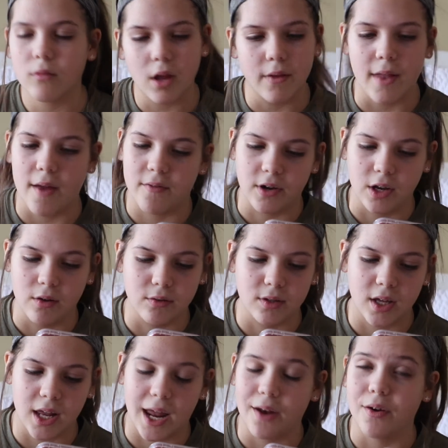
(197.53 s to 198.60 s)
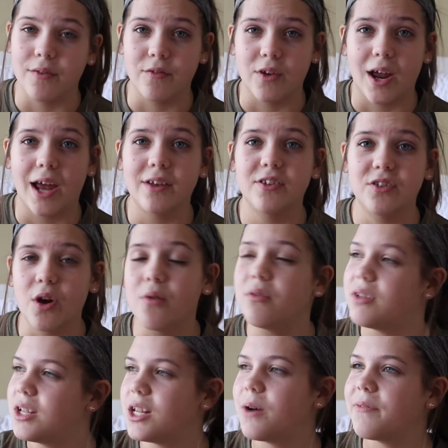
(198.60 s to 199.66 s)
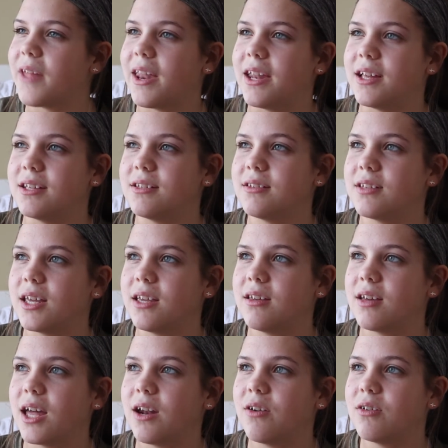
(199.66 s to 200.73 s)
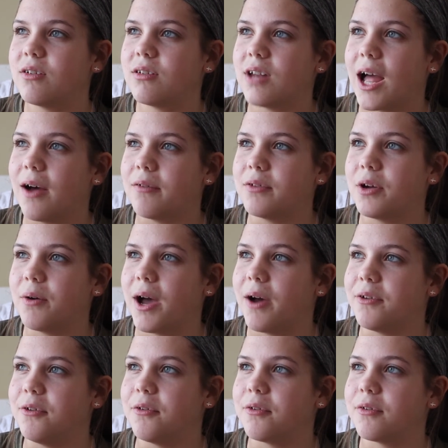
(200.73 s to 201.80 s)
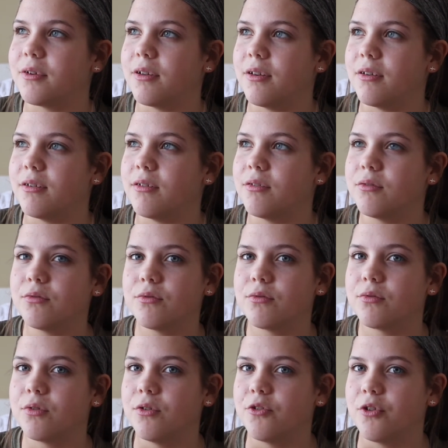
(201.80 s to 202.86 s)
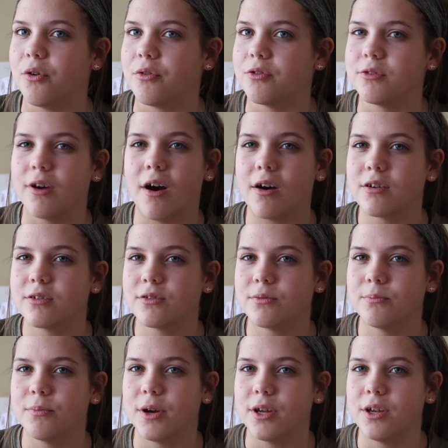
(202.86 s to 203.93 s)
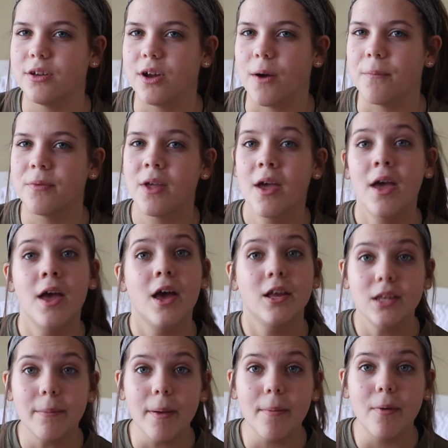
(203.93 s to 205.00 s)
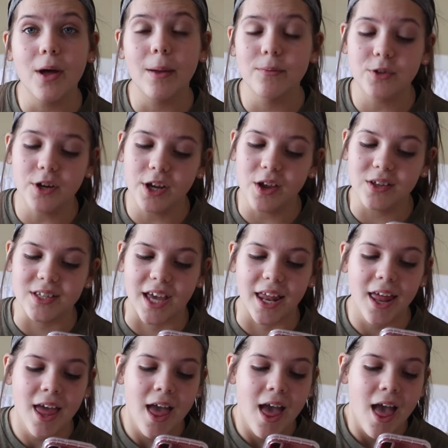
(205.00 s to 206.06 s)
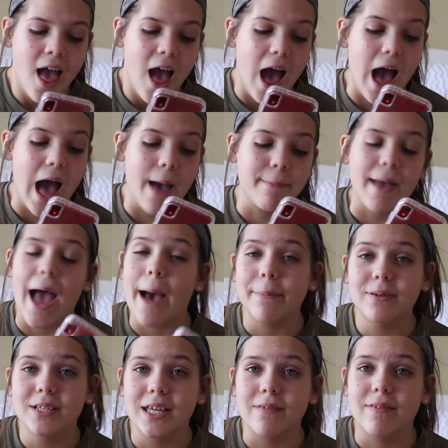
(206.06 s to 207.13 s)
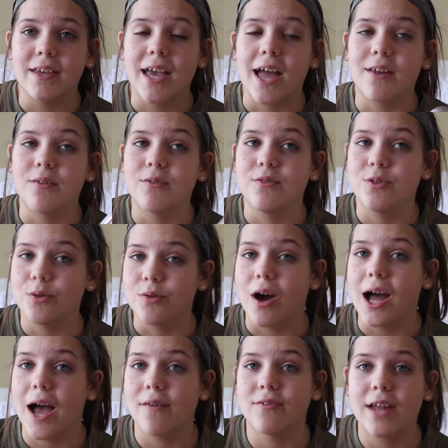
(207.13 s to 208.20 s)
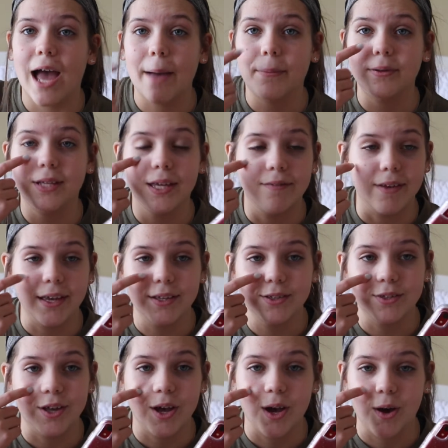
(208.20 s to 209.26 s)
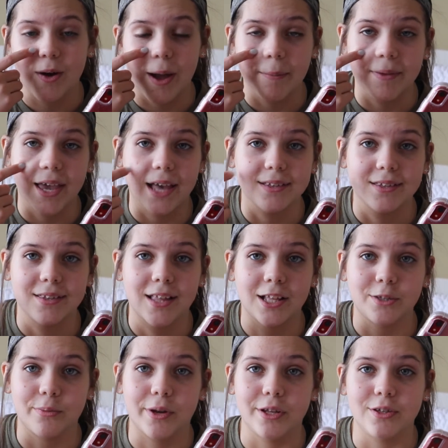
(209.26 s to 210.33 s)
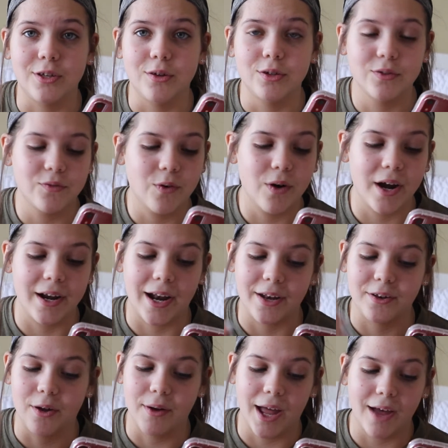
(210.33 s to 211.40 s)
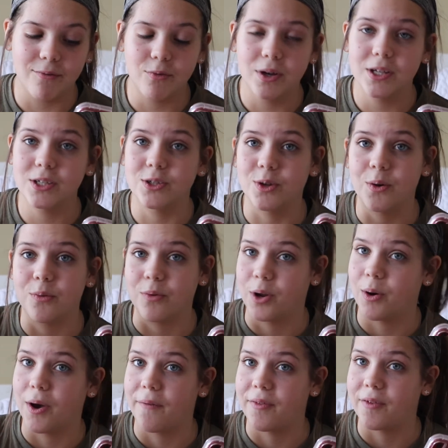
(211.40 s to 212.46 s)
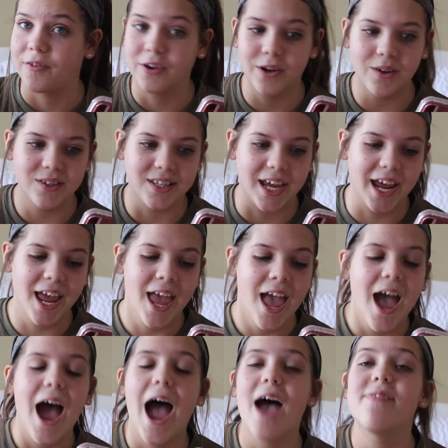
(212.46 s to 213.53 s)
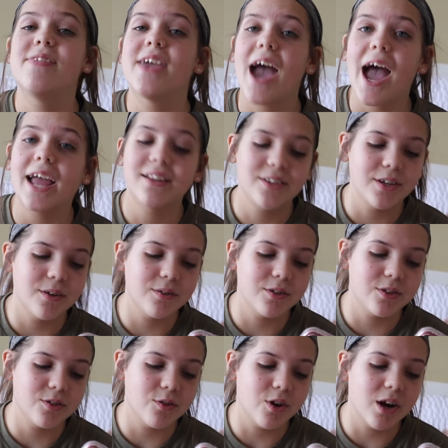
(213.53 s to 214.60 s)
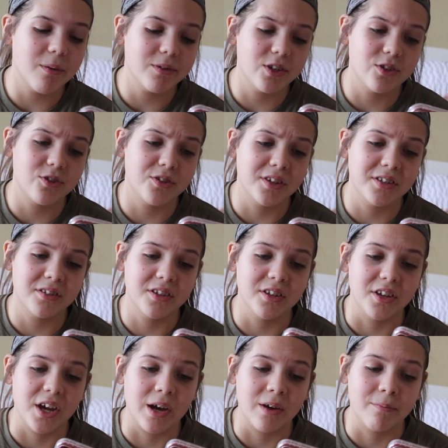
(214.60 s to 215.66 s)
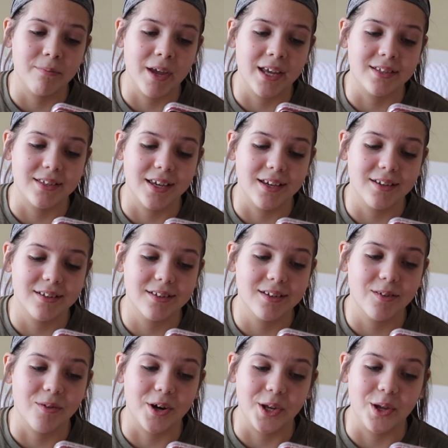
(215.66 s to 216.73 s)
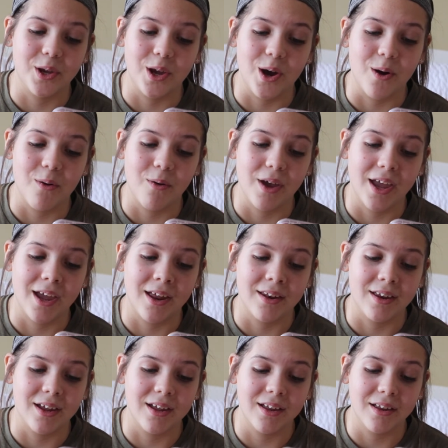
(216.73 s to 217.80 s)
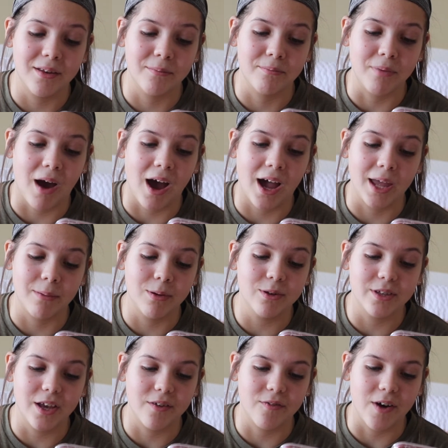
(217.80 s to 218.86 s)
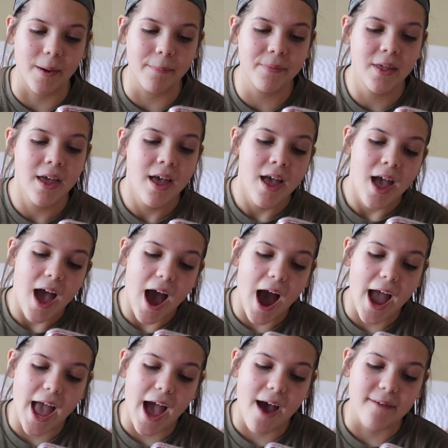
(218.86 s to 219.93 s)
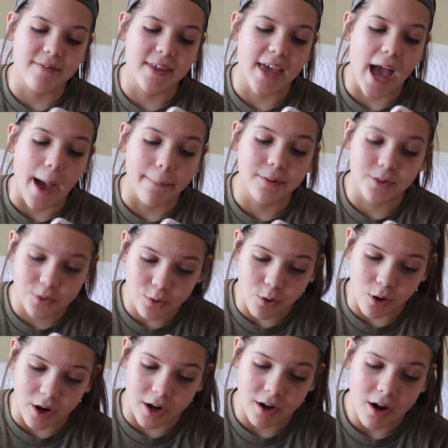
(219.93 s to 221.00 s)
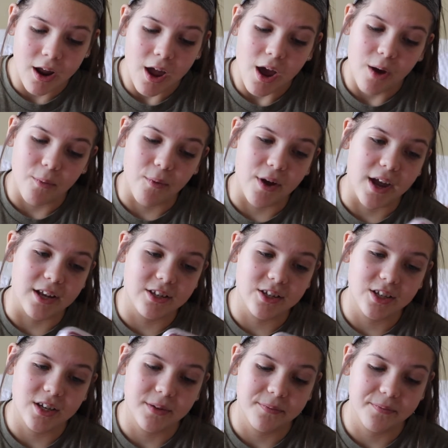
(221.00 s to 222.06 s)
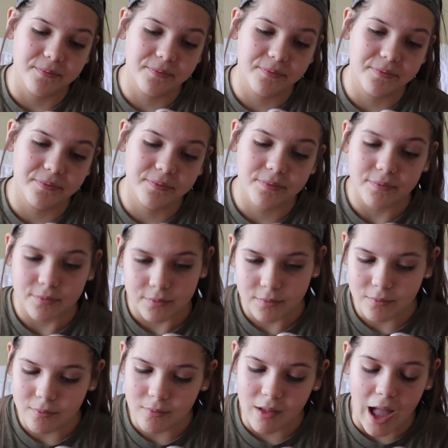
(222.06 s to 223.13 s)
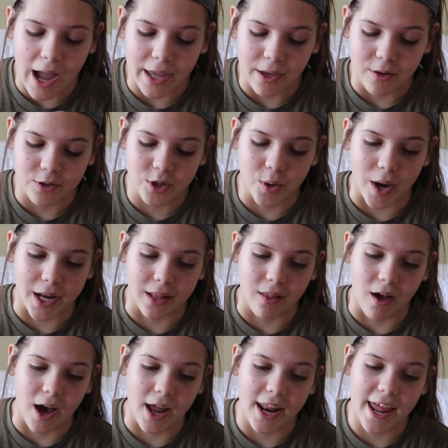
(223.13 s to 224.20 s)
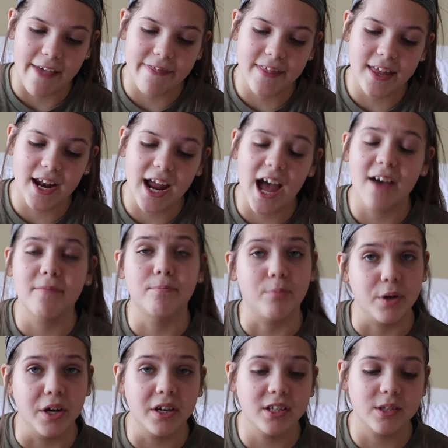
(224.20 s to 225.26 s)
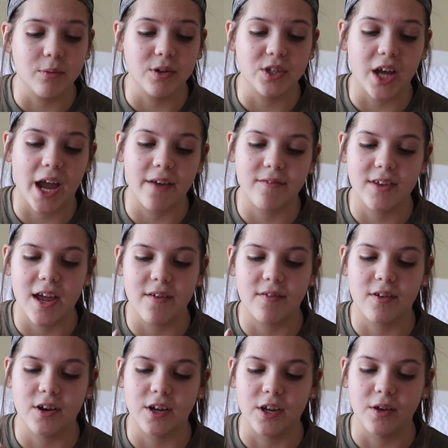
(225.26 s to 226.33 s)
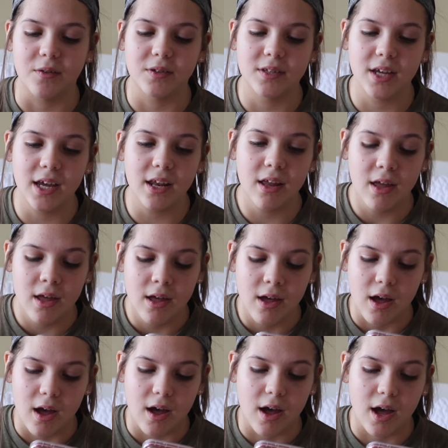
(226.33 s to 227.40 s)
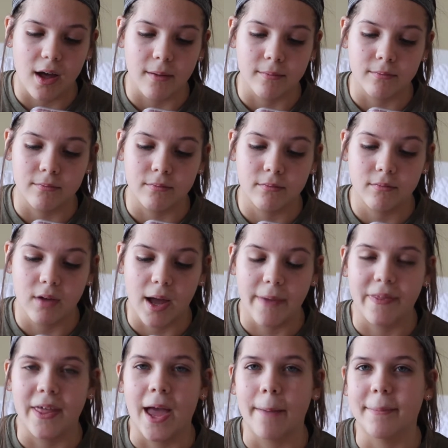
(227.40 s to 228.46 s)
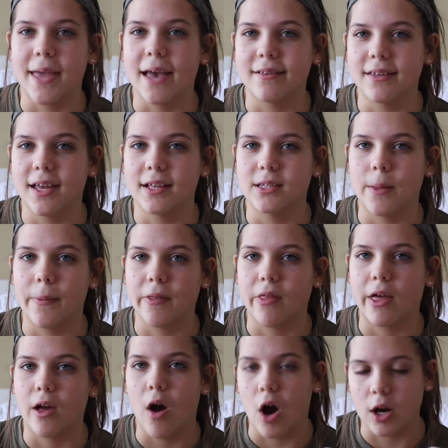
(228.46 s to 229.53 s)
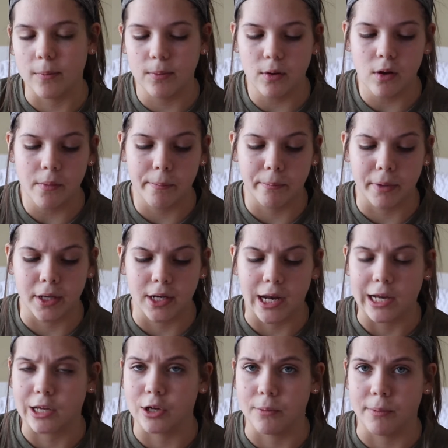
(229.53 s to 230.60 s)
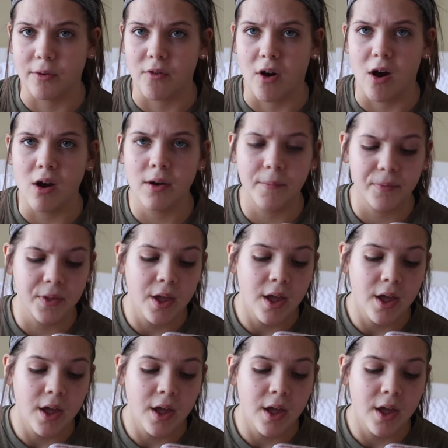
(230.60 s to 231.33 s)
Never used it. I don't really know what that is. I don't know how you can control stocks, but some people I'm sure use it. Apple TV, I do not have an Apple TV, so I'm guessing that's what it's used for, and I don't have one, so no, I've never used it. I have the iTunes store, which is just, basic, where you go and buy music from. I have the App Store, which I use quite a lot, and then I have books, which I've never used it. I'm guessing it's something like Audible, but I could be wrong.